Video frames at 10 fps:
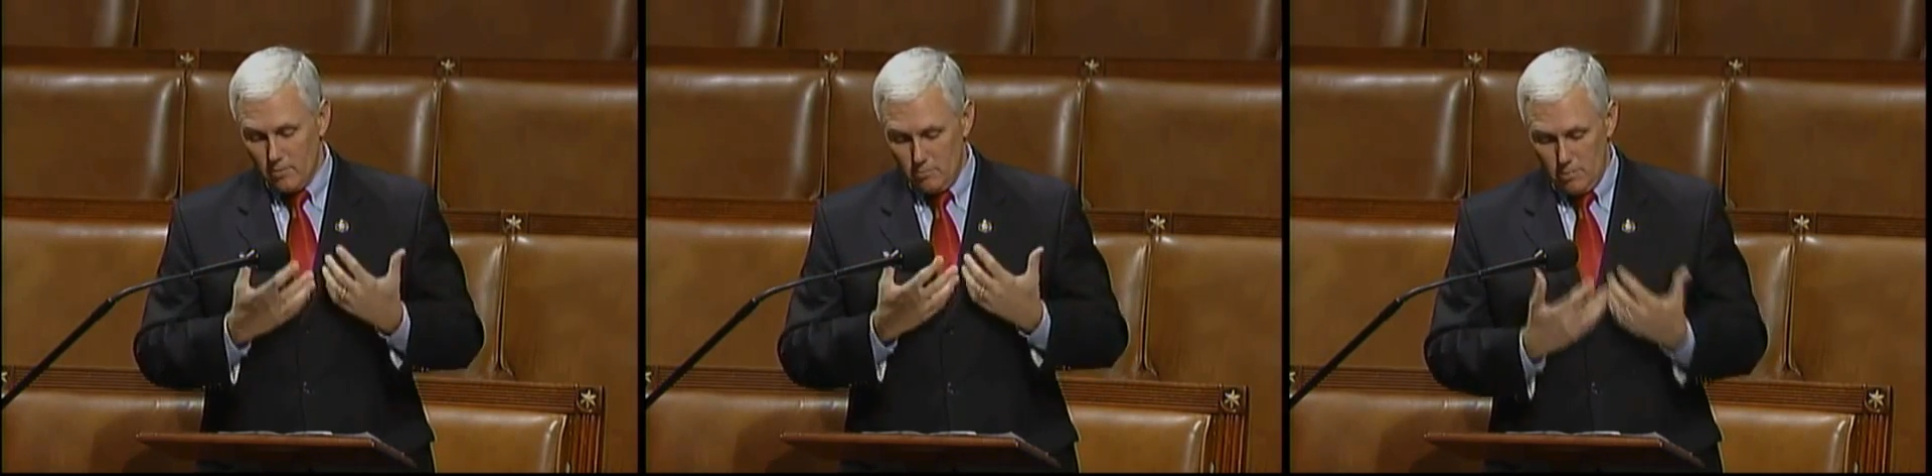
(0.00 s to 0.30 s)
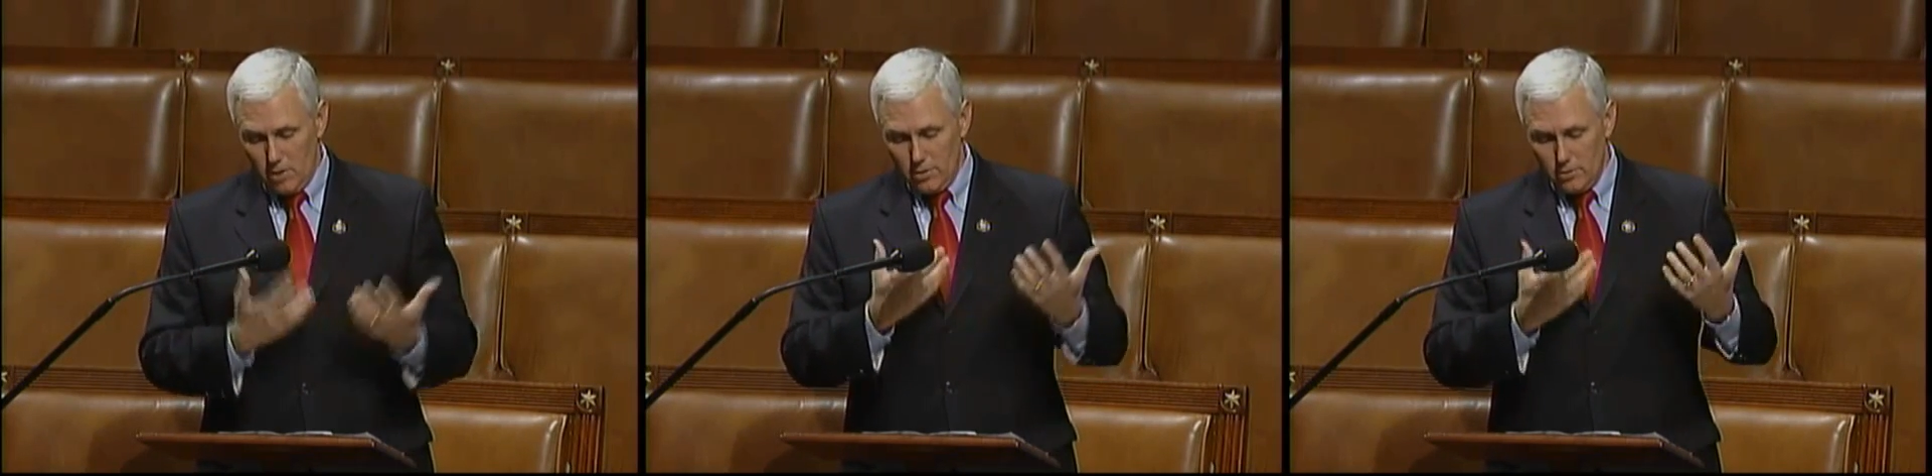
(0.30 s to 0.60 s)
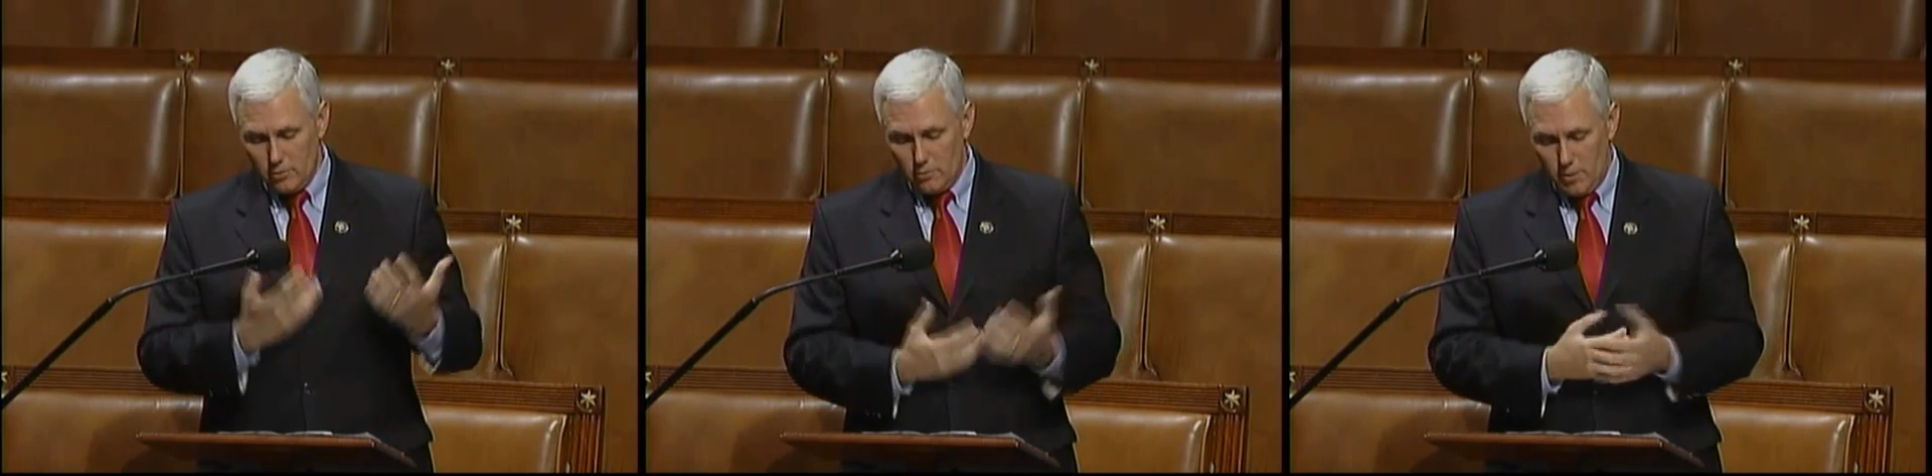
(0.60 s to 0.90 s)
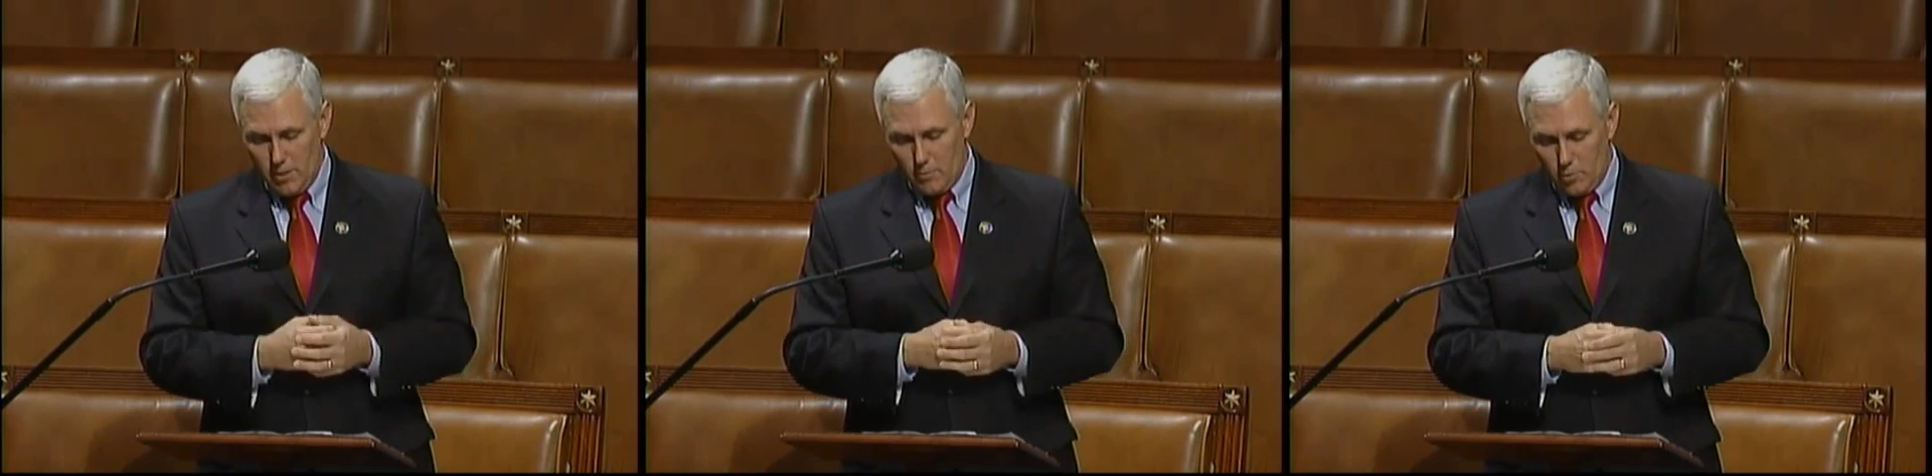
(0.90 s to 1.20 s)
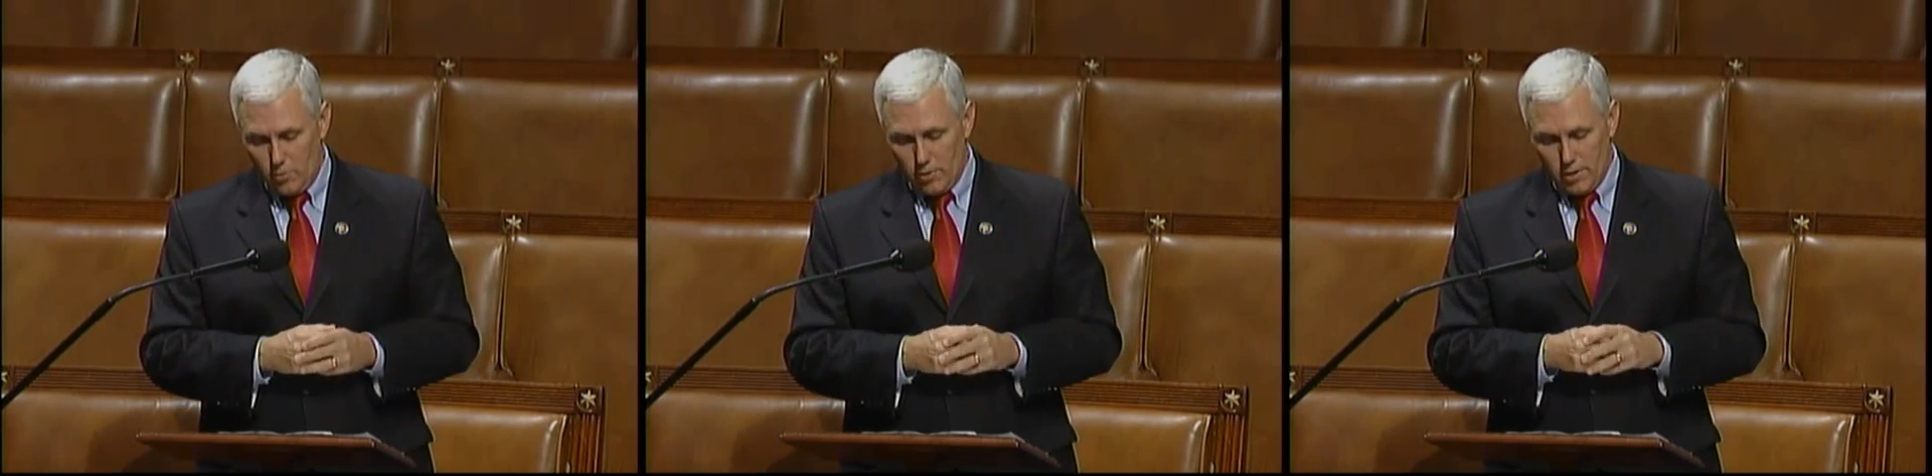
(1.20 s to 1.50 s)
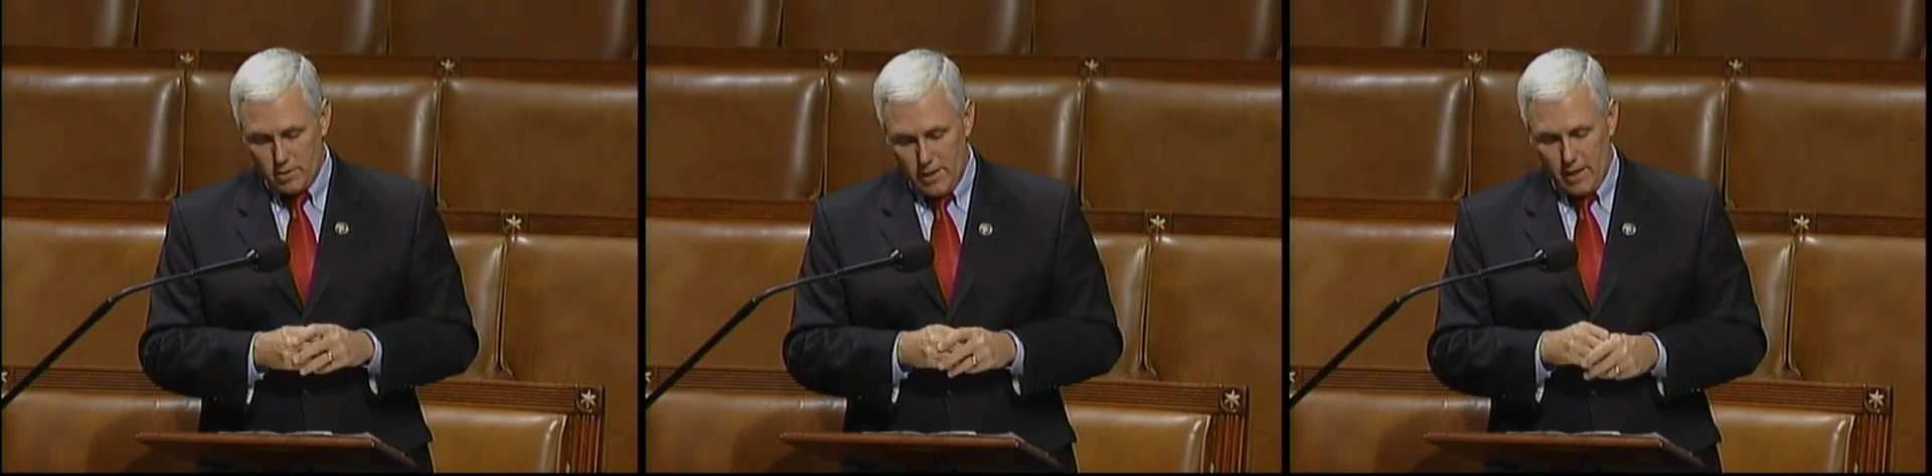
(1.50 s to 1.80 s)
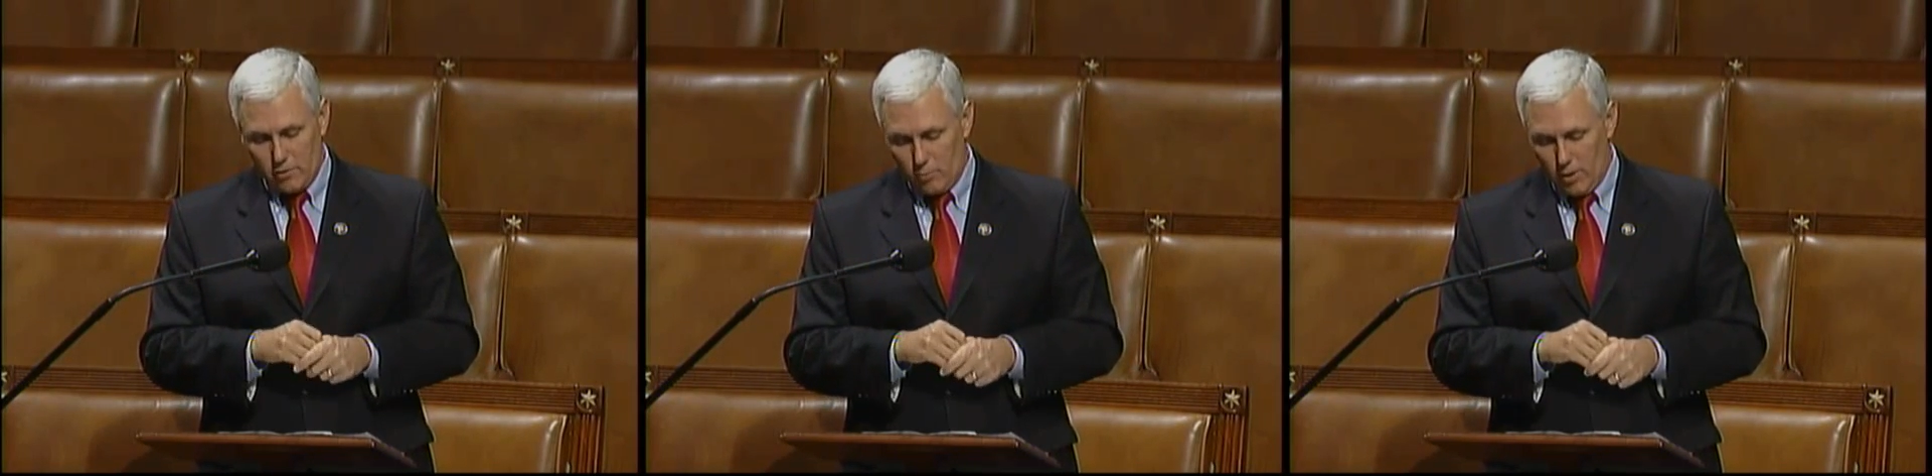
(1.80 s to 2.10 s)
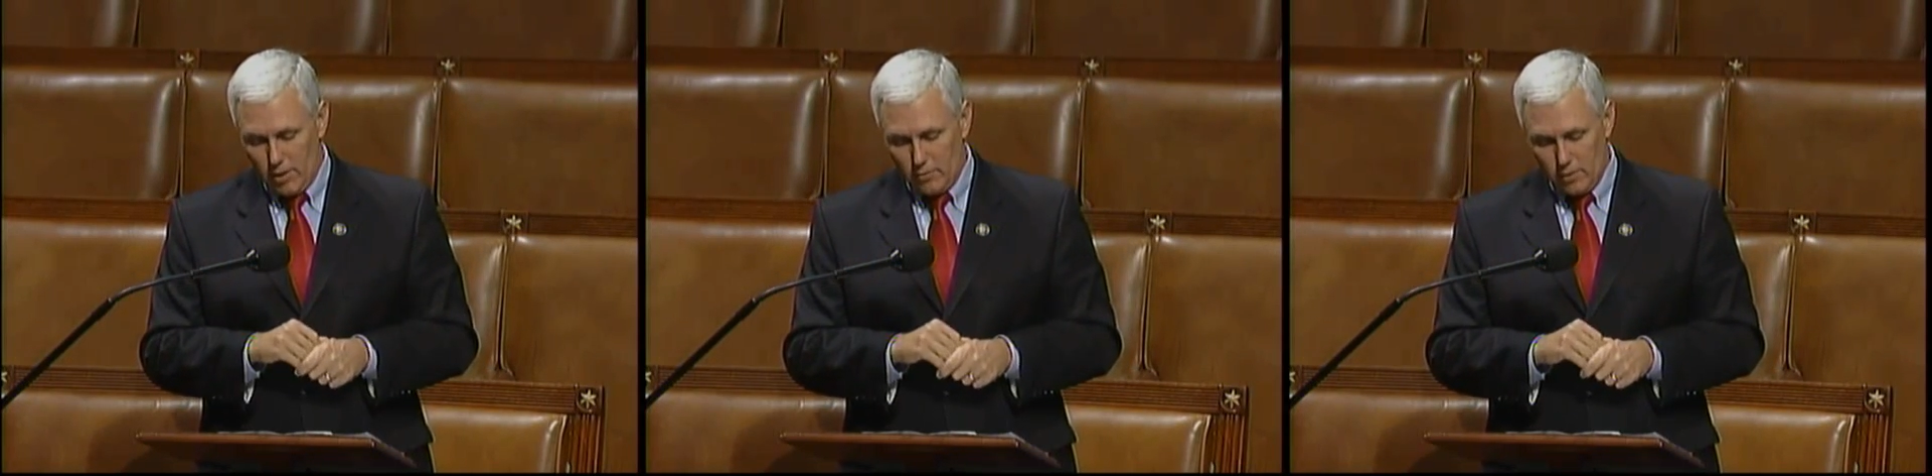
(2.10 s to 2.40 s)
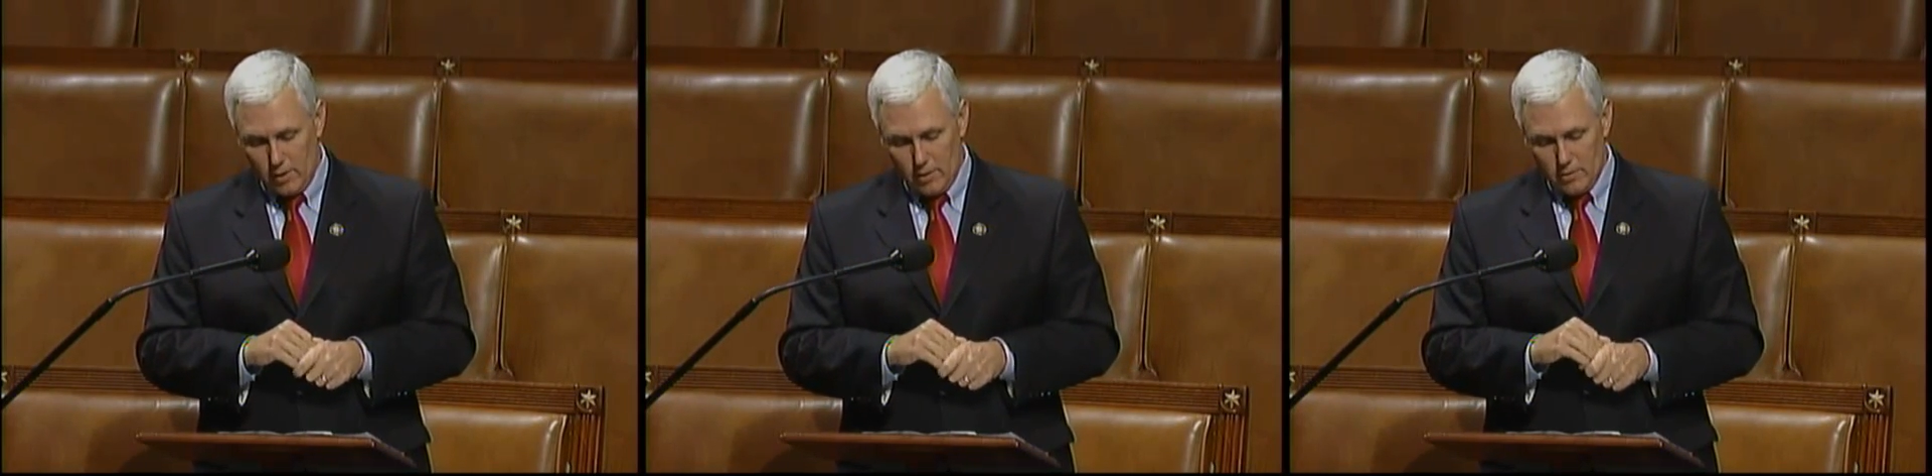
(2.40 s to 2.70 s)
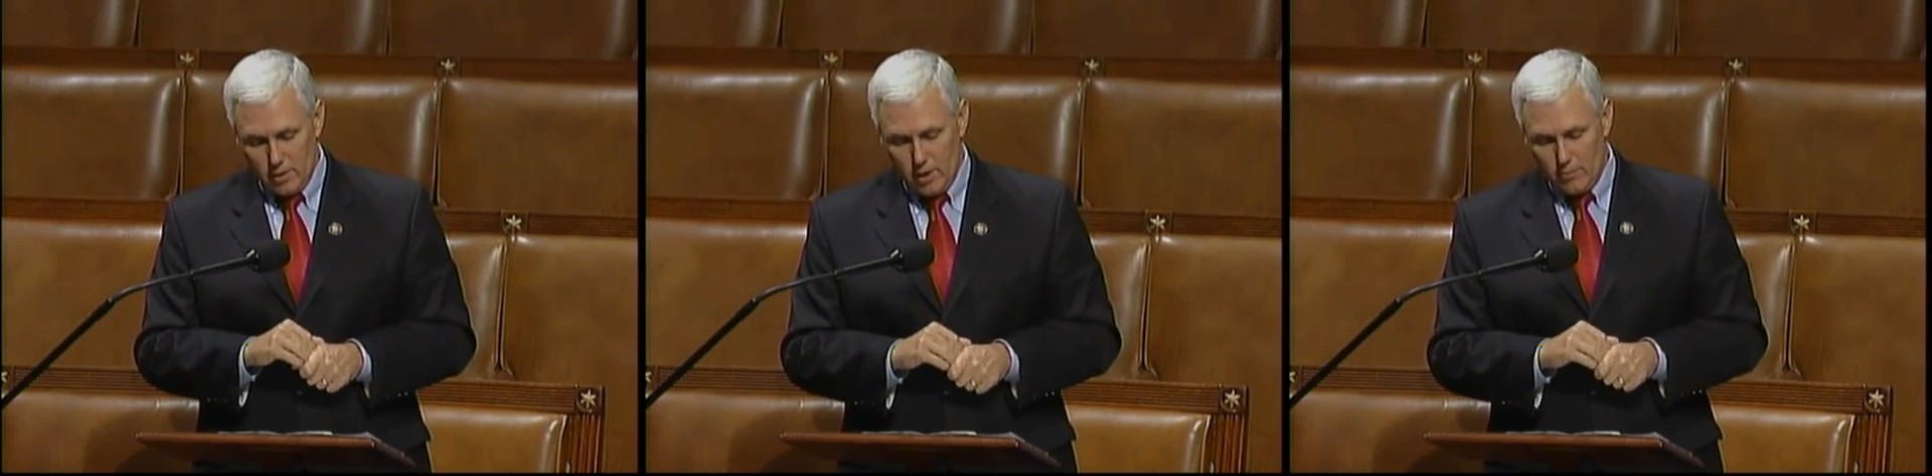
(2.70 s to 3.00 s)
millions of people will get tax breaks to help